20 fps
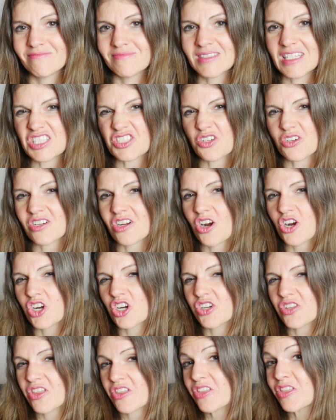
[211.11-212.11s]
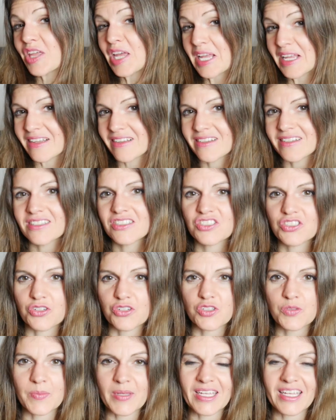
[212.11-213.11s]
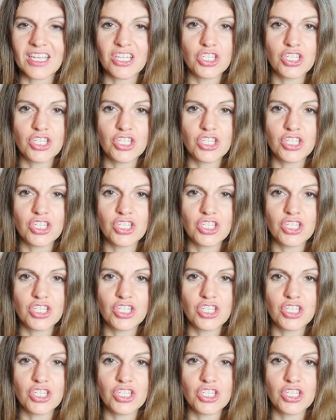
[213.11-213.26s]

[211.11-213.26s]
It's our thing, so to speak.